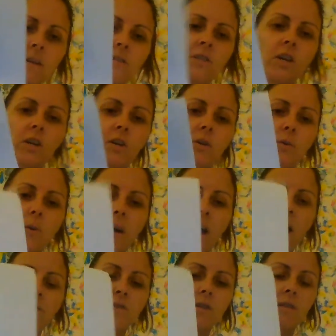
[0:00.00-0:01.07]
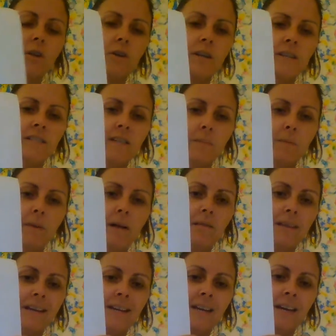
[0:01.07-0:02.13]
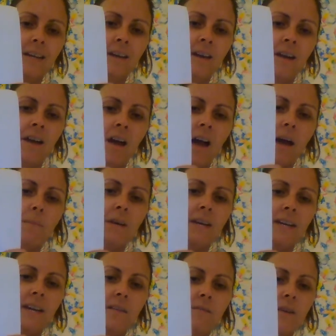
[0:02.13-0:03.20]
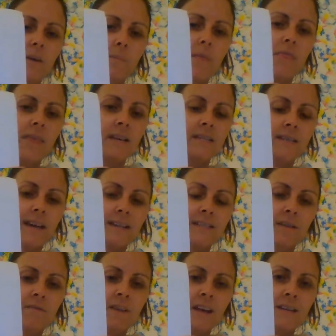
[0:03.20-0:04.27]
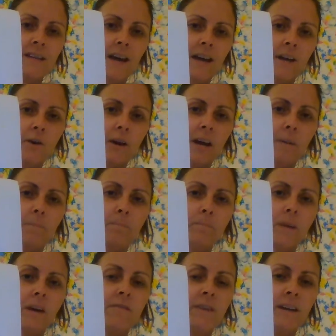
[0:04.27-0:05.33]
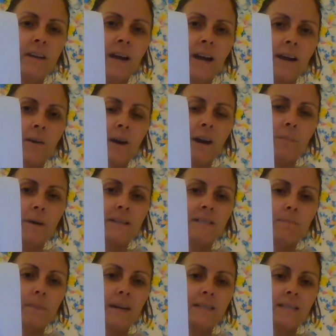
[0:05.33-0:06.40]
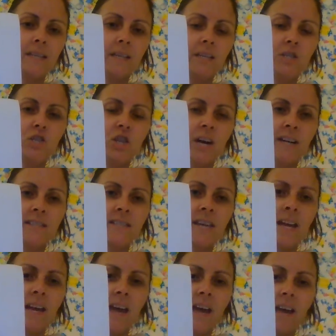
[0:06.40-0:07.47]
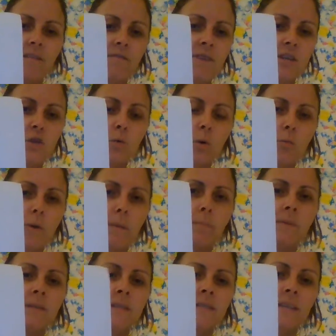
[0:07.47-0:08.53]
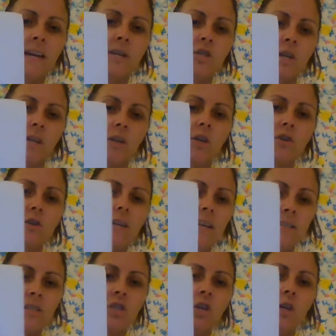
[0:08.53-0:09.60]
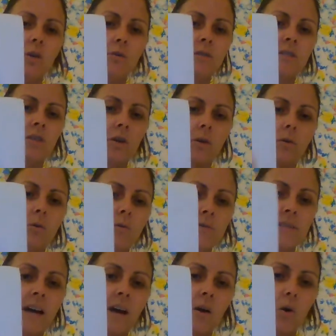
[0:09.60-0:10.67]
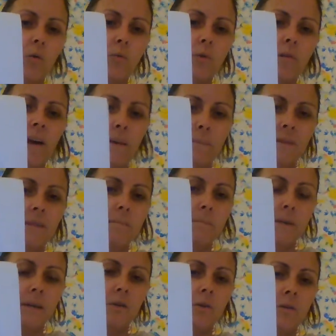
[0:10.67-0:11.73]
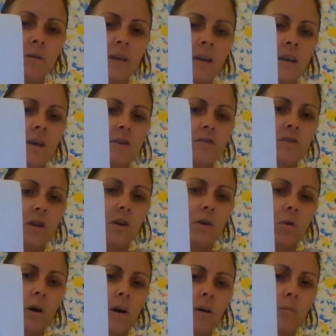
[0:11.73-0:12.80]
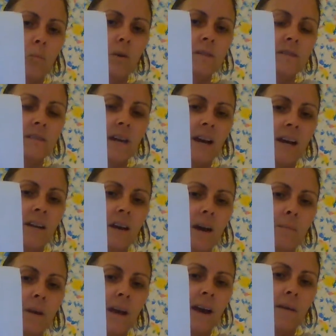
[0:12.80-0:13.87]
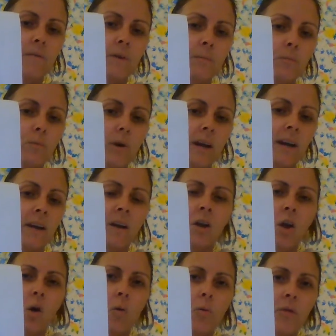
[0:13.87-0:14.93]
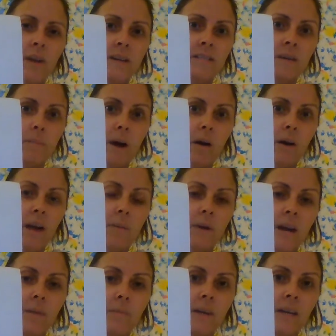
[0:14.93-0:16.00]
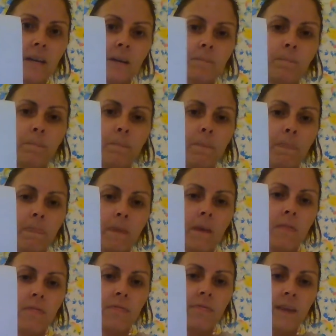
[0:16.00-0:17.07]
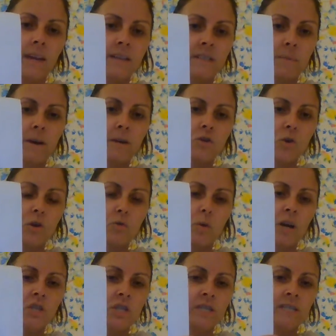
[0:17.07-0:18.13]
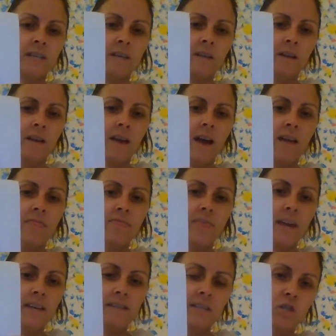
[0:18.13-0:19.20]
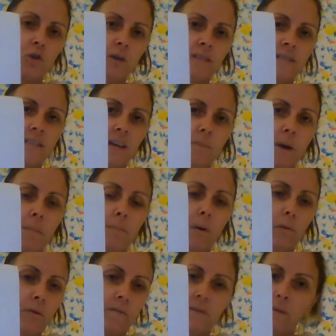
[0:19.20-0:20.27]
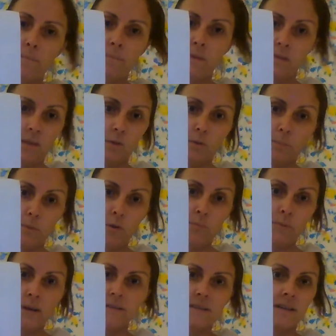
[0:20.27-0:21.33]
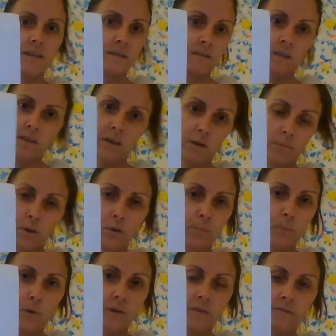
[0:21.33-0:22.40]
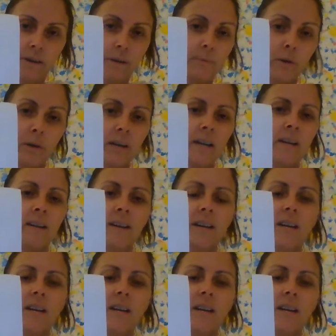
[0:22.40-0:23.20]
So after learning some about Lincoln, I'm going to give them this as a Venn diagram. A Venn diagram is basically just a visual representation. Usually it's two circles that overlap in the middle. So on one side, I'm going to have them write things about Abraham Lincoln, things about George Washington, and things that you could say about both of them. They were both presidents. They were both born in February.